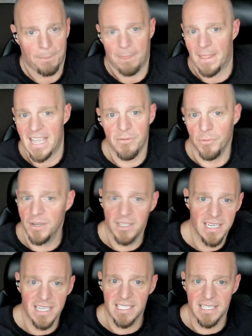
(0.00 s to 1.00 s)
it
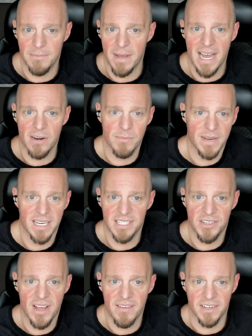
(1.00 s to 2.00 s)
really doesn't matter
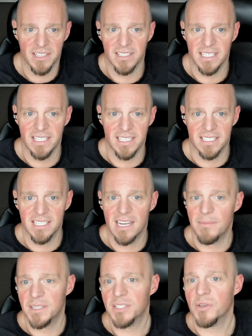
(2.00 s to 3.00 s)
because you haven't cleaned this up.
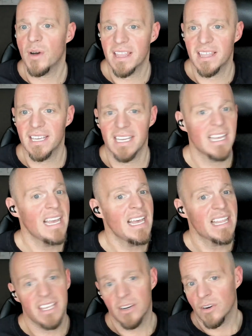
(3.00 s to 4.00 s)
And so I think
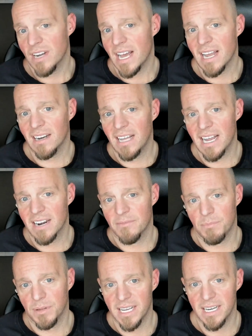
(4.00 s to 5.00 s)
there are not a lot of
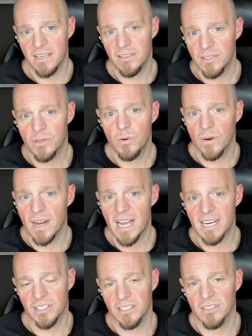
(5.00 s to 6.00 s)
players who are
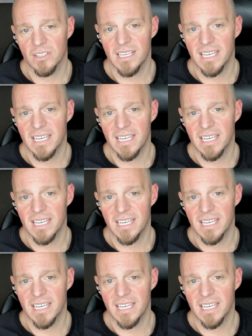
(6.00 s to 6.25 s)
actually looking at